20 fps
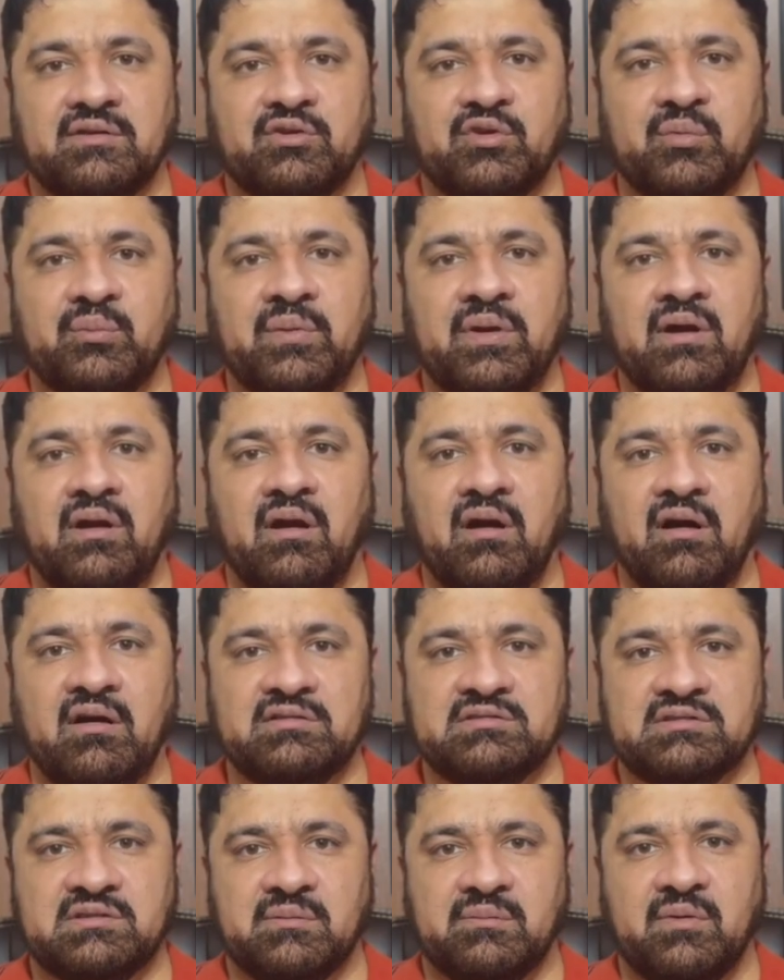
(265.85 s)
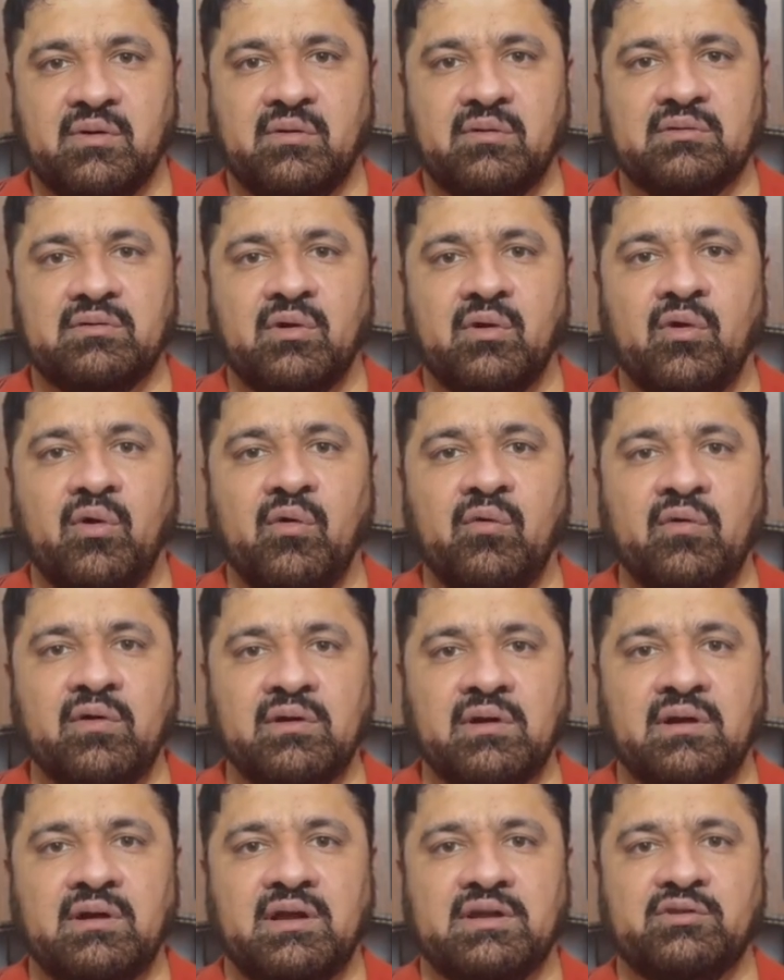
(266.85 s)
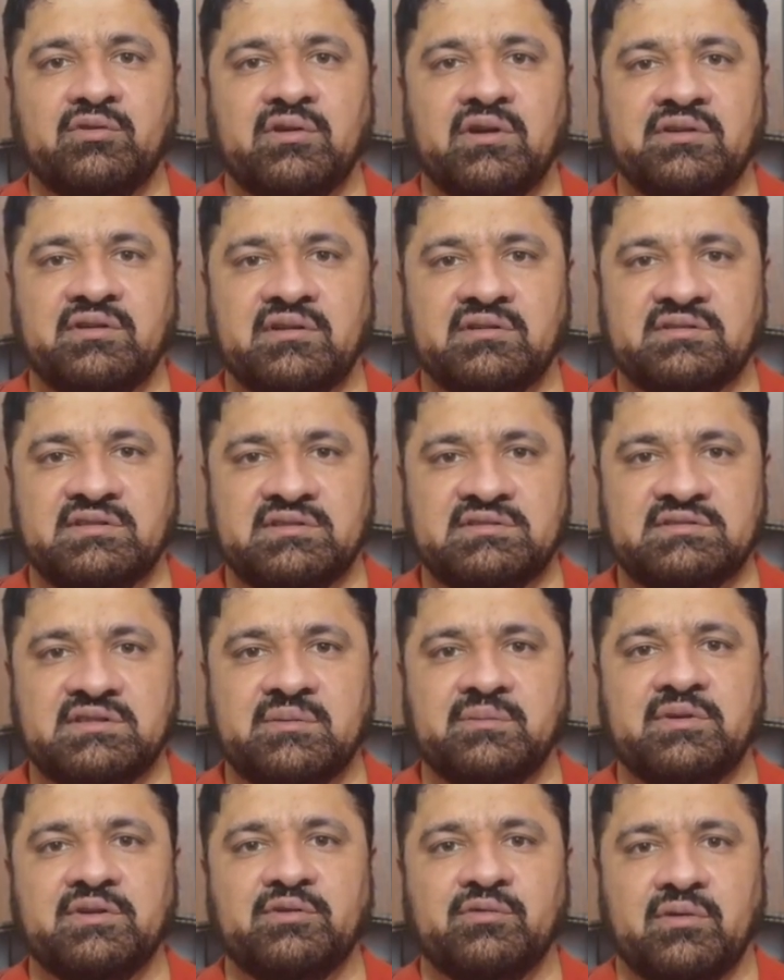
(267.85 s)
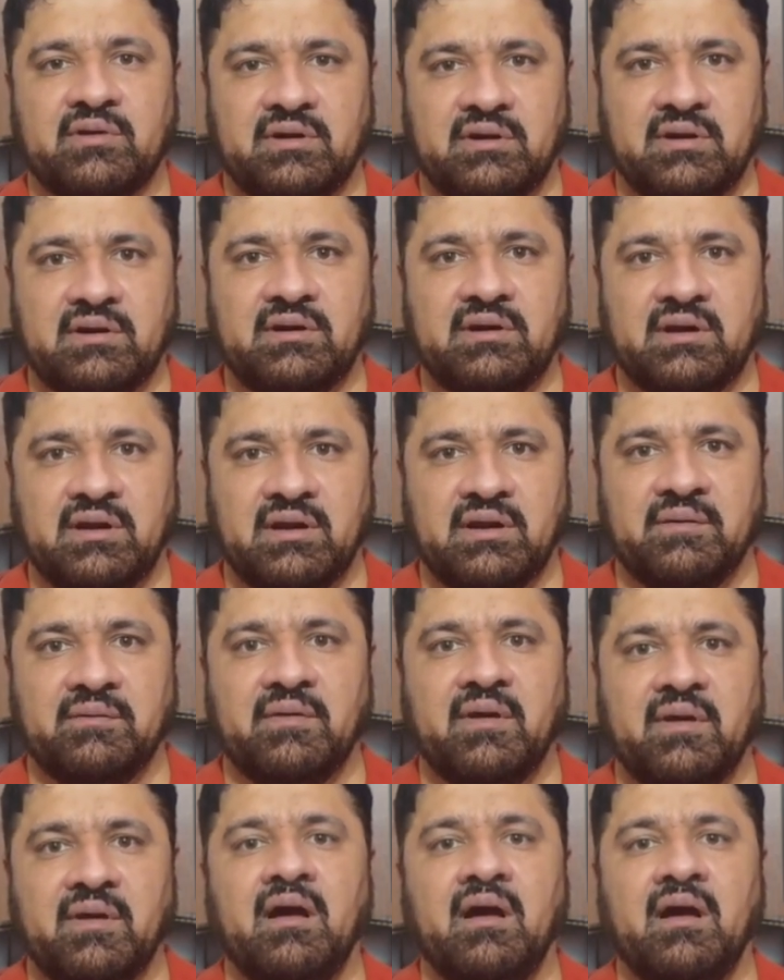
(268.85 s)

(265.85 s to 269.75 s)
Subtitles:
you may ask about the overall education system in your country